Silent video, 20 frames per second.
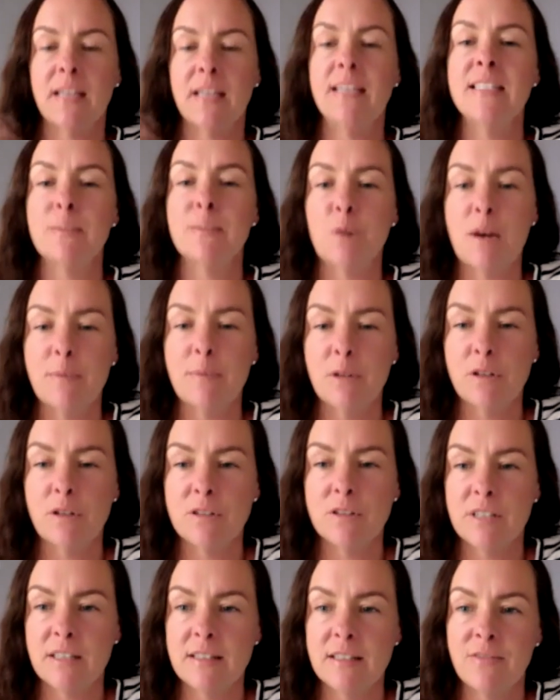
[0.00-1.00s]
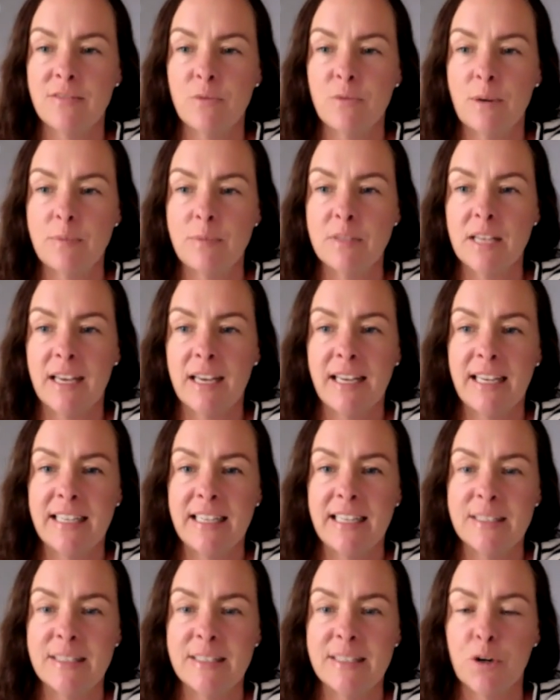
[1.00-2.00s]
Here's the Primal Alternative website.
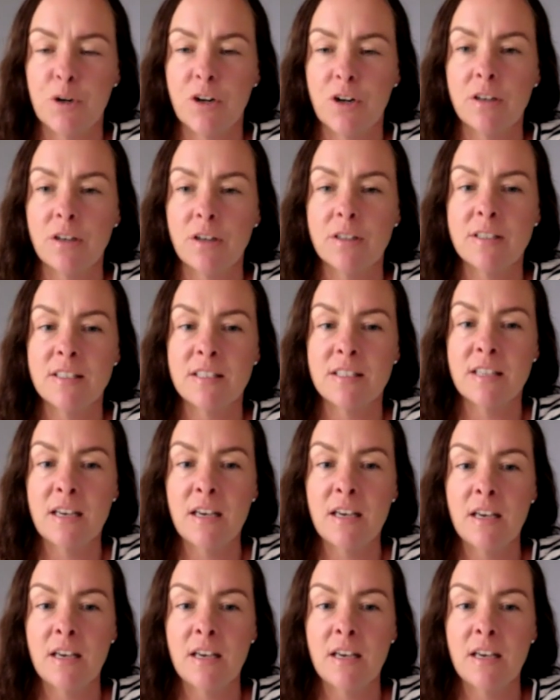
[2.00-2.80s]
Here's the products.